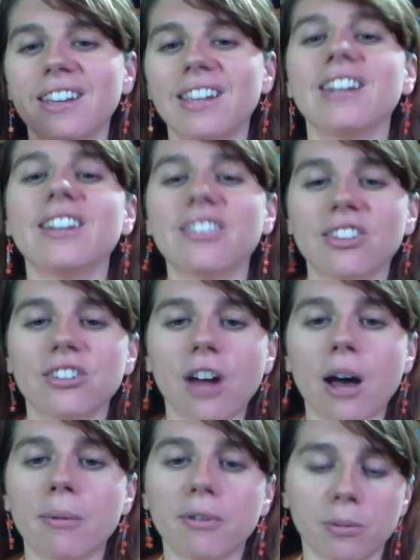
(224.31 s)
it is the
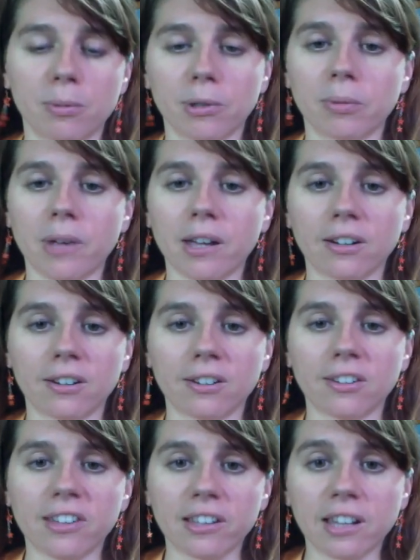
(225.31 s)
job of the book blogger to
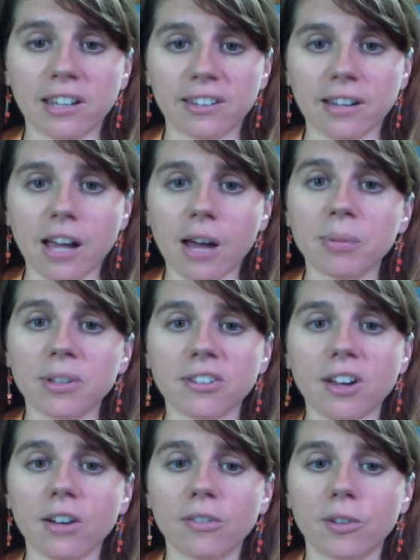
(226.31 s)
sell lots of copies
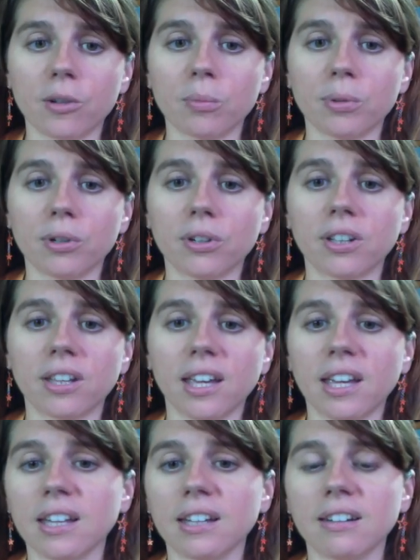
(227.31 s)
of your book,
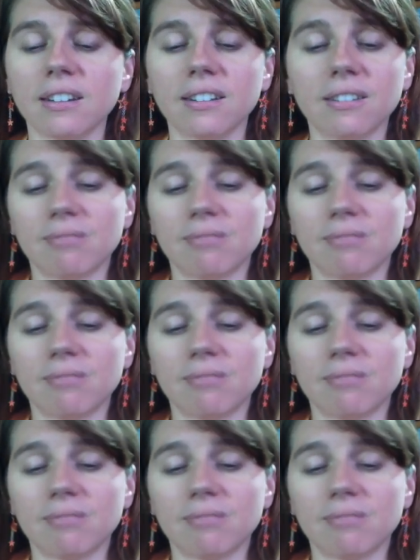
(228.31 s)
and